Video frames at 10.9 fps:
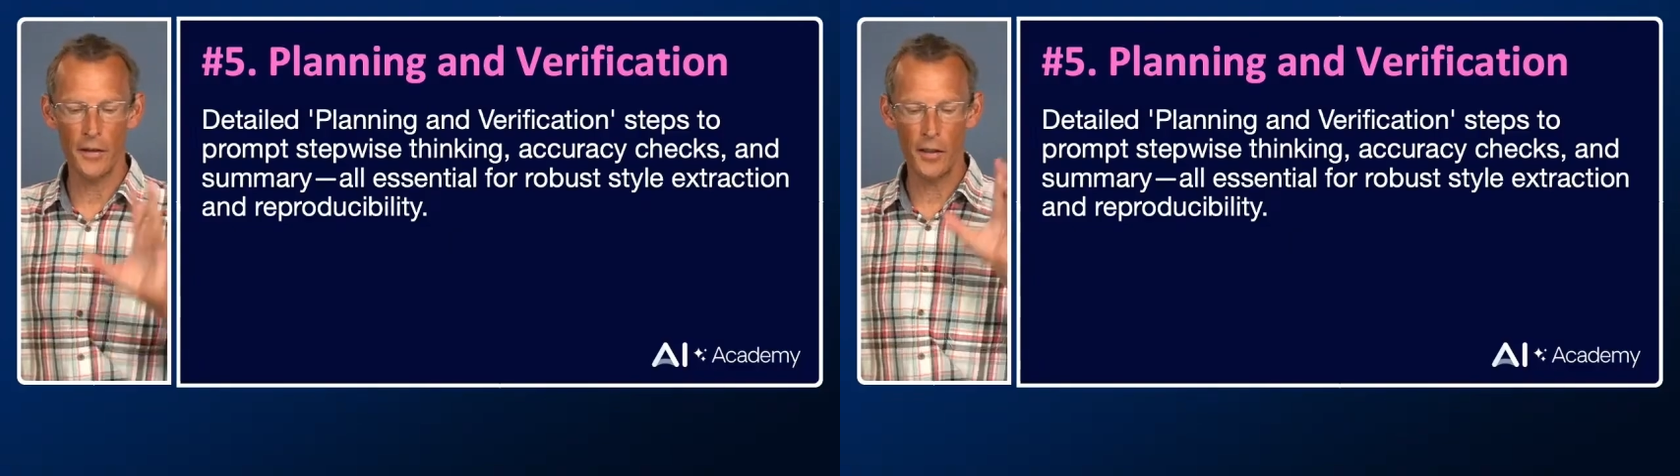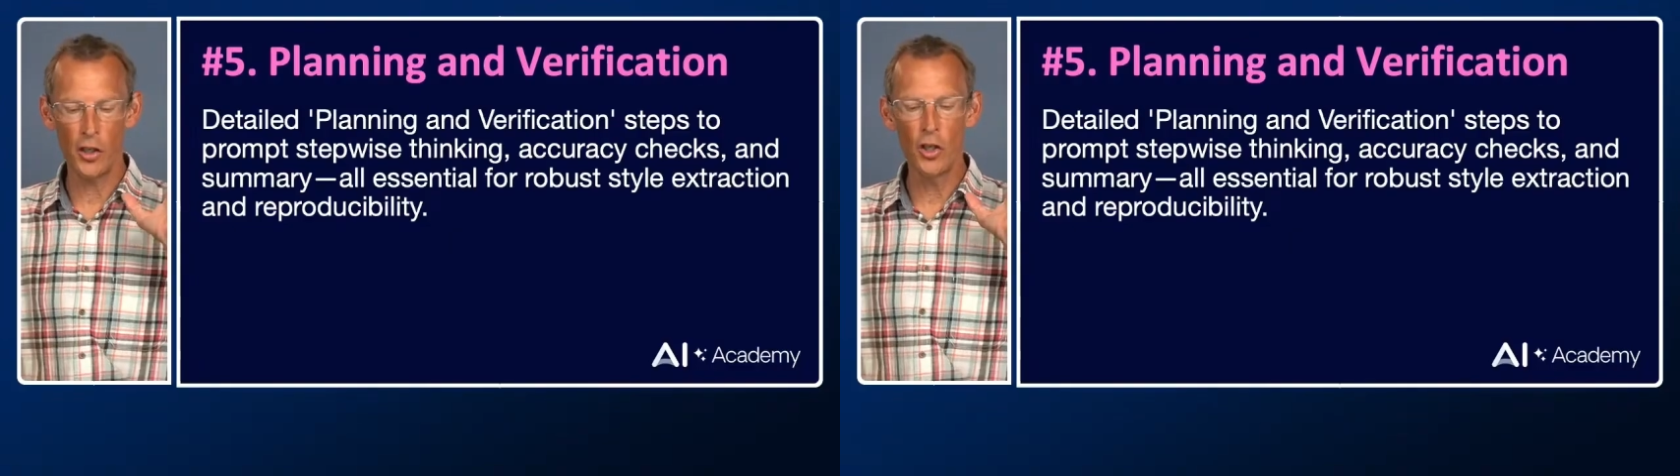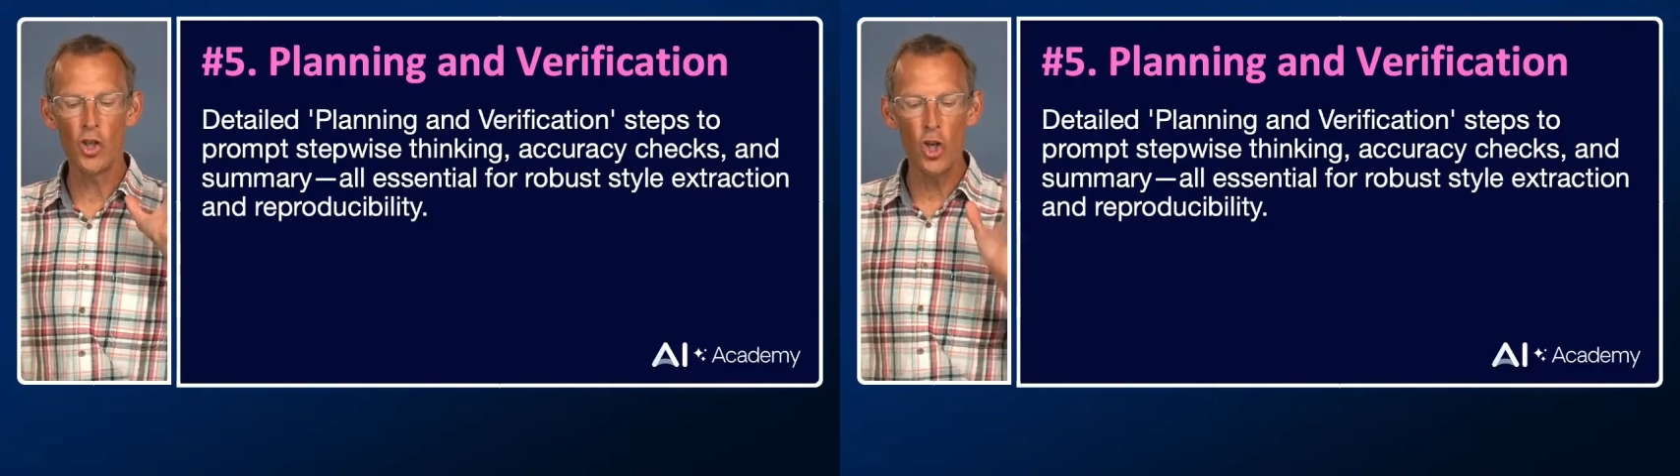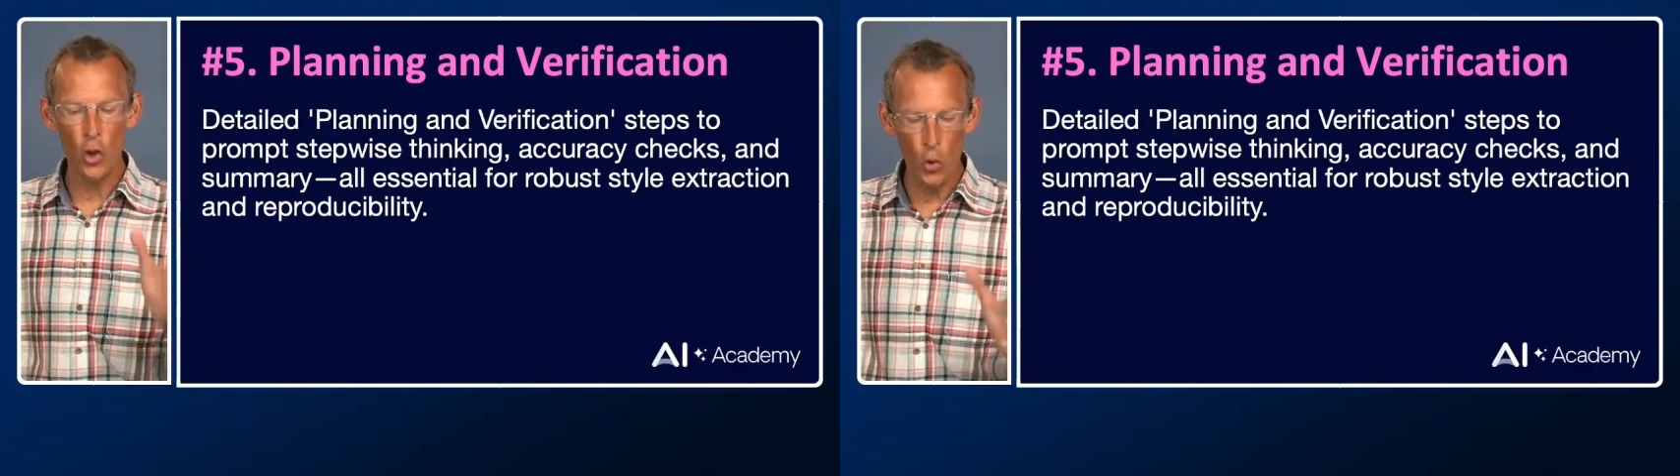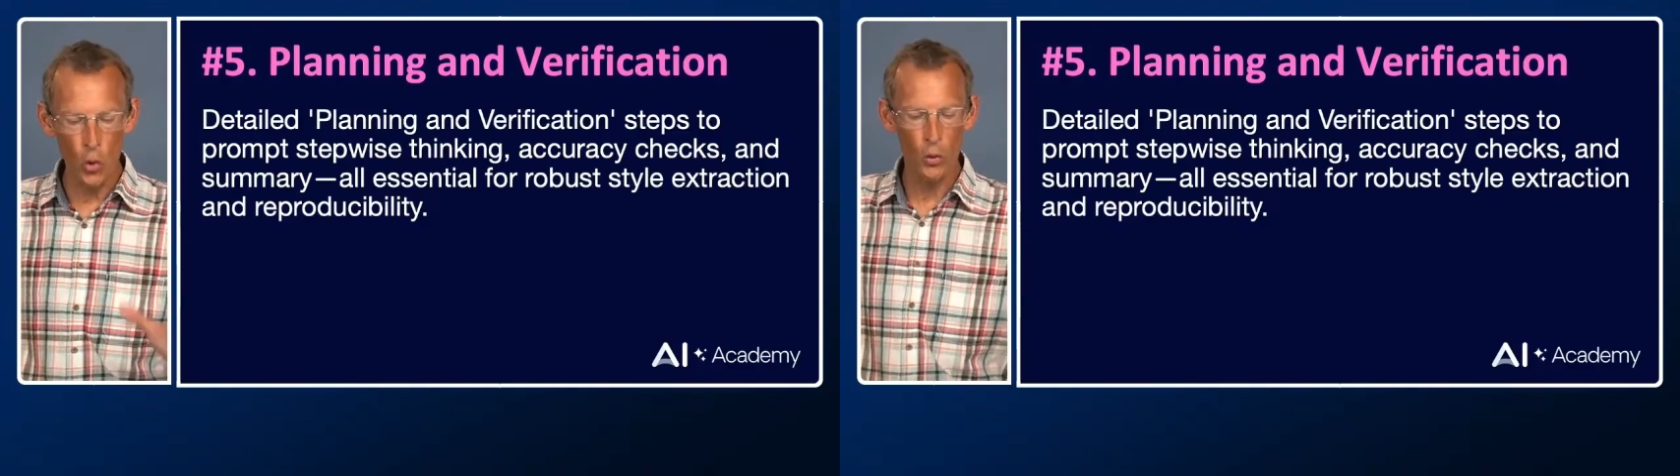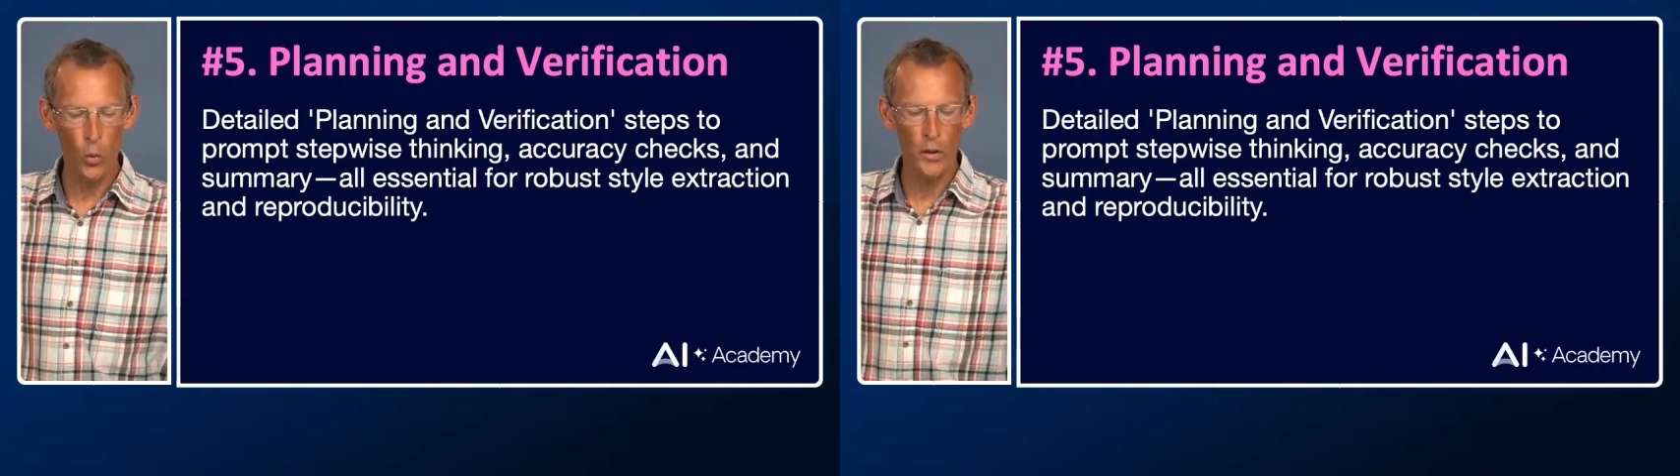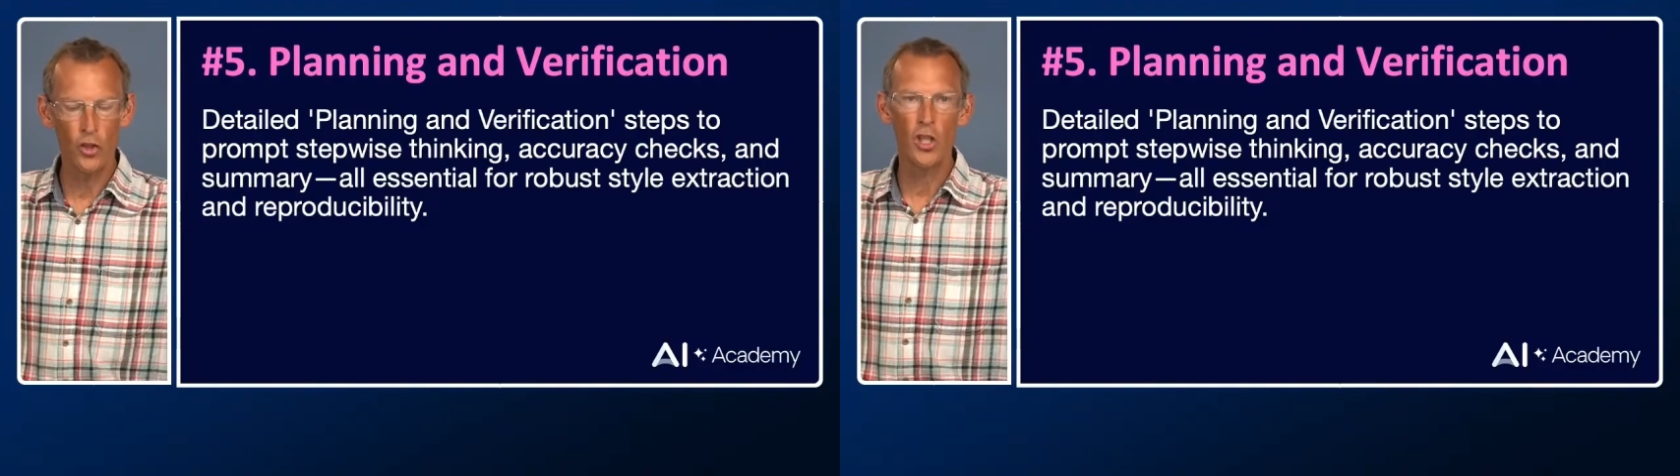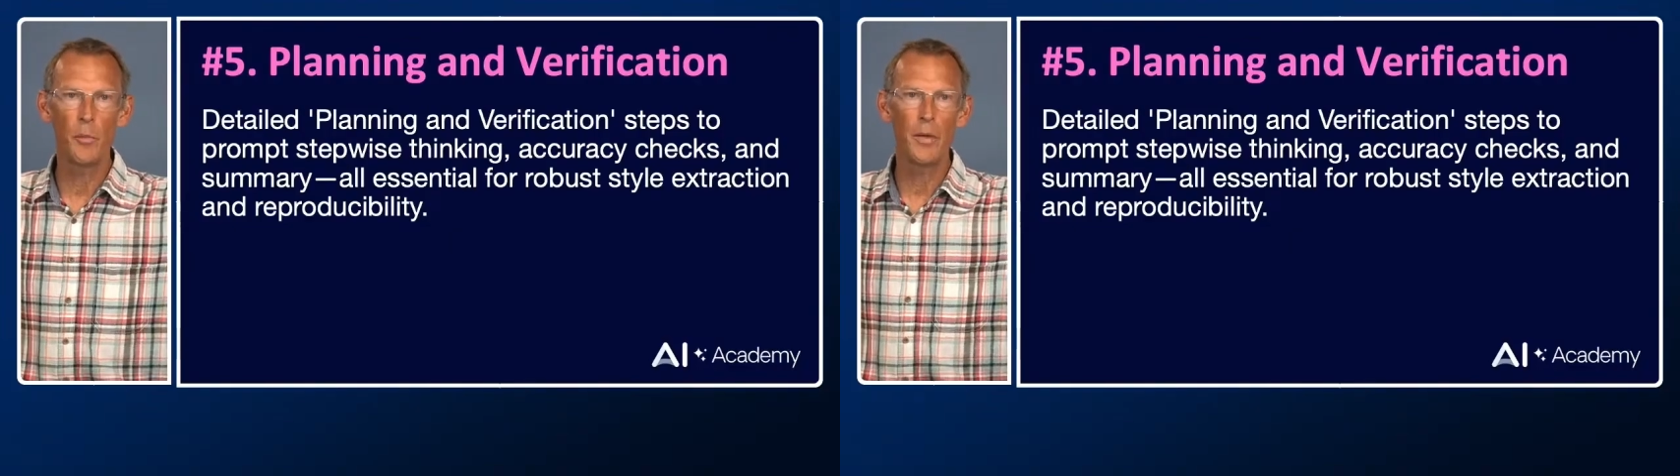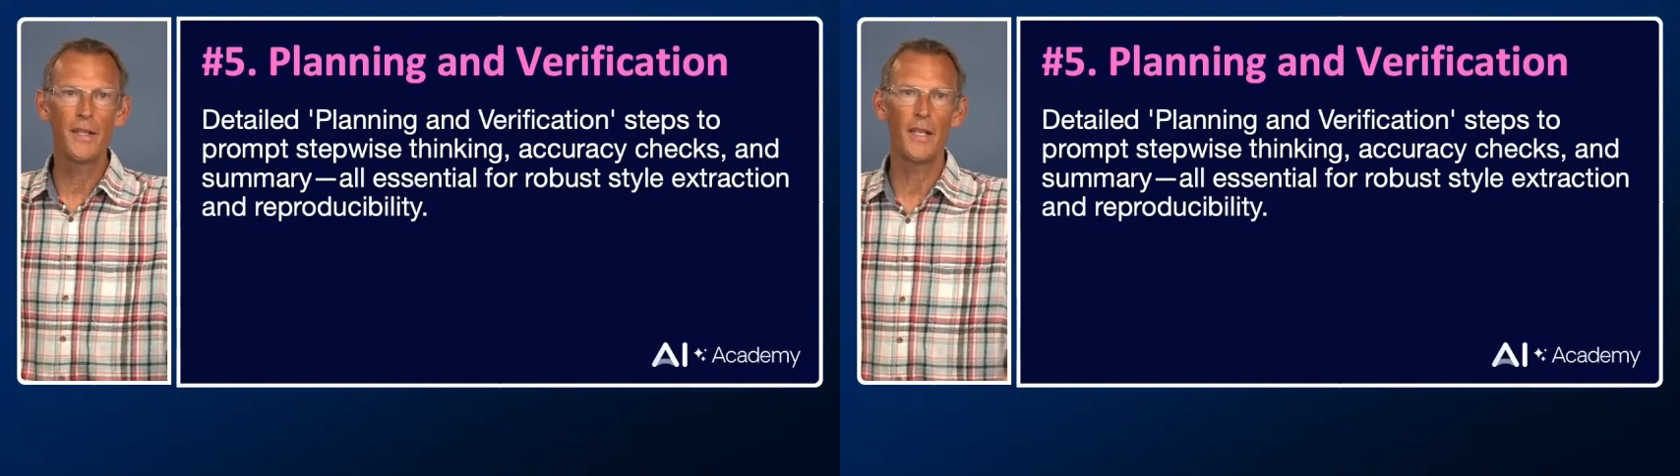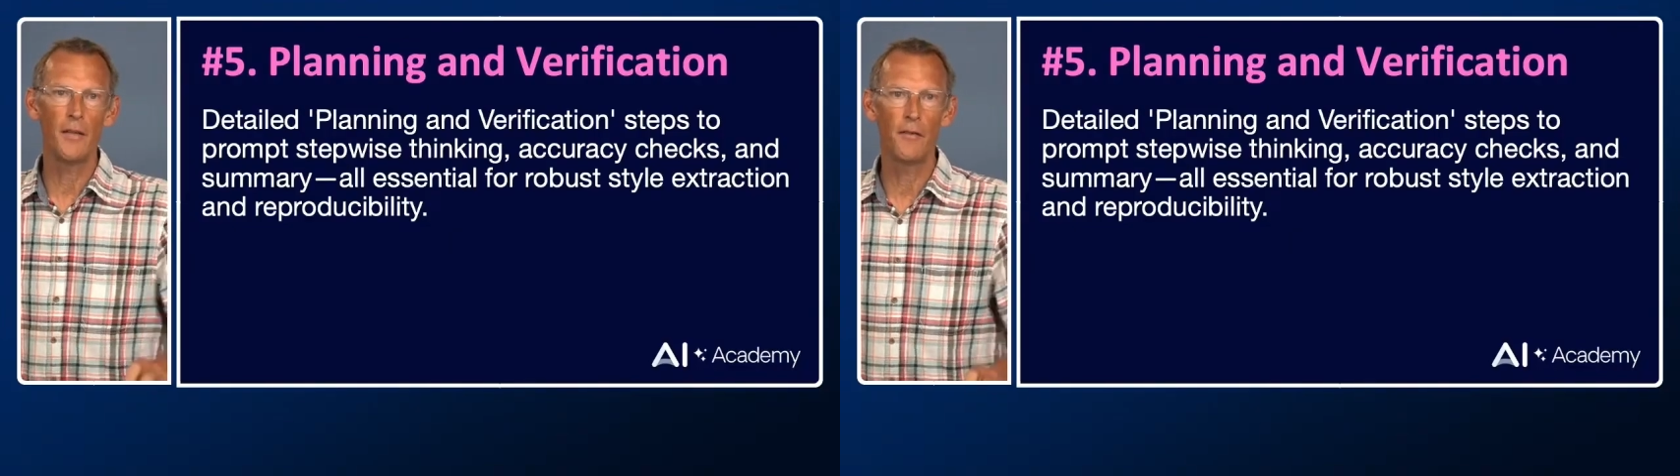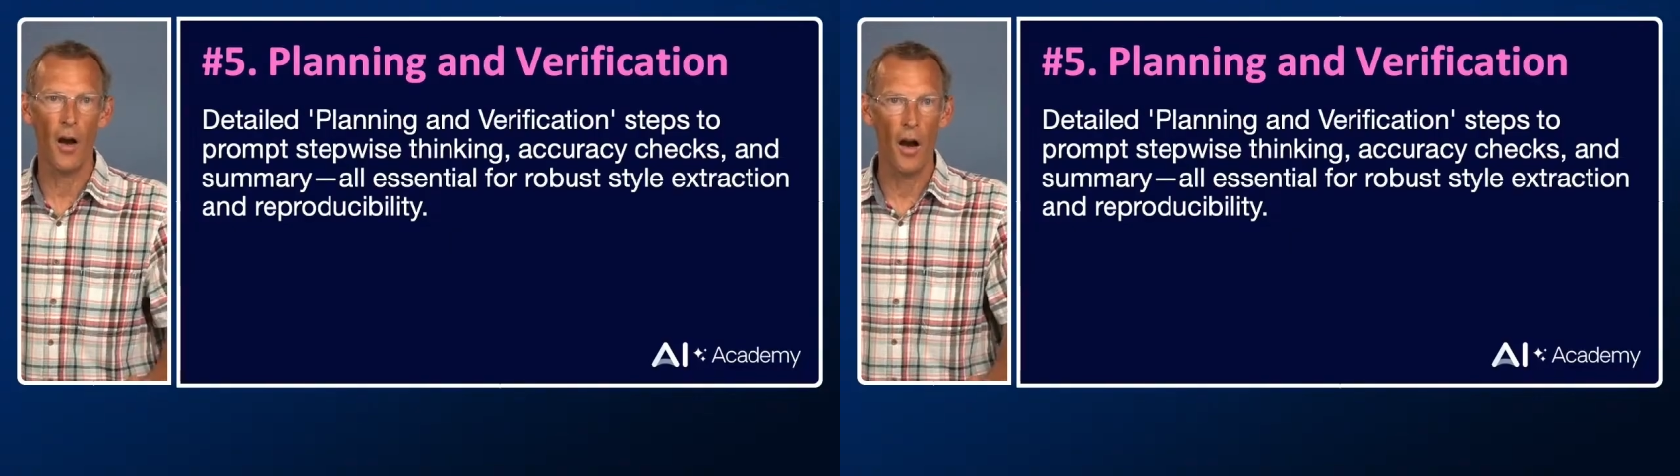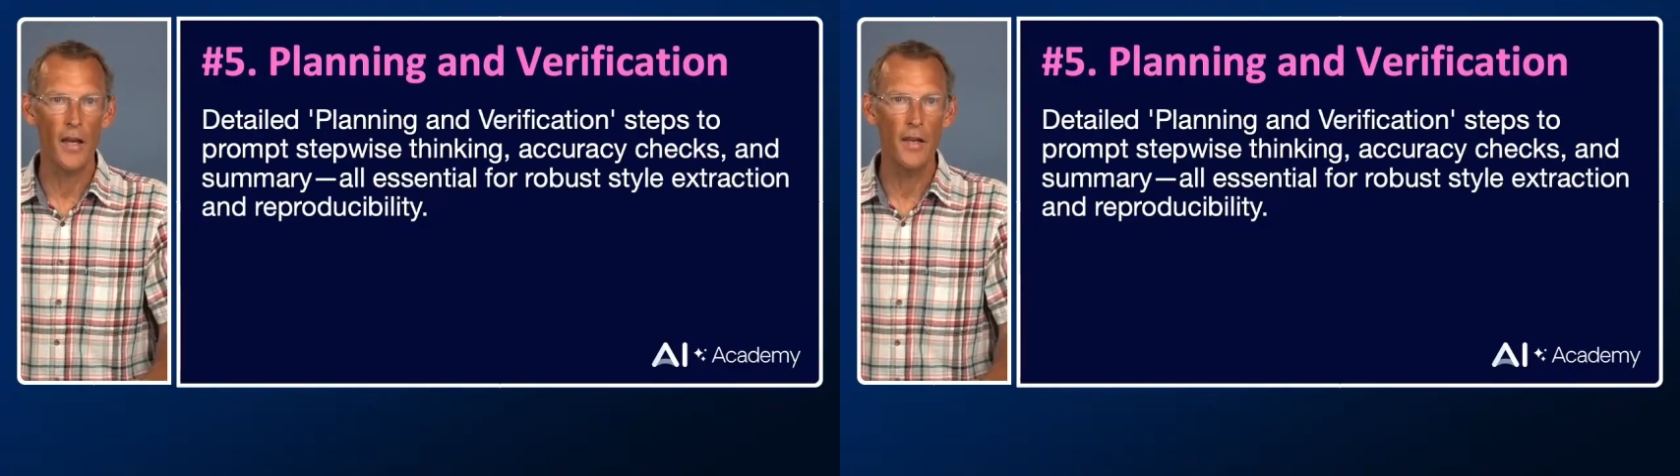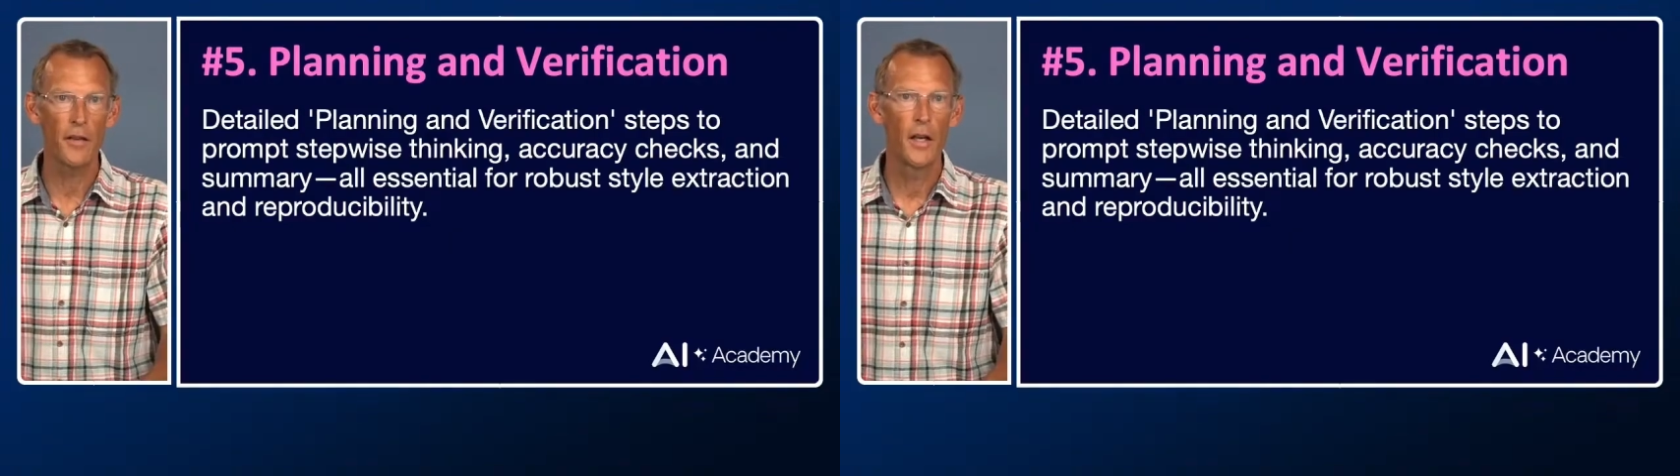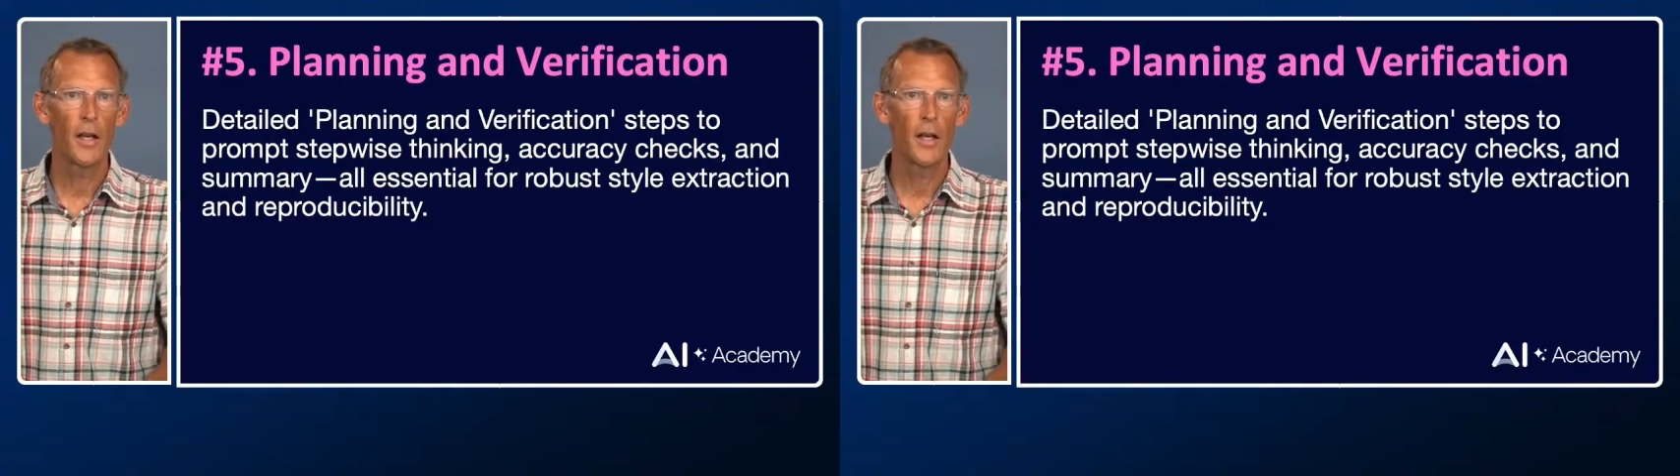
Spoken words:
is new with GPT-5,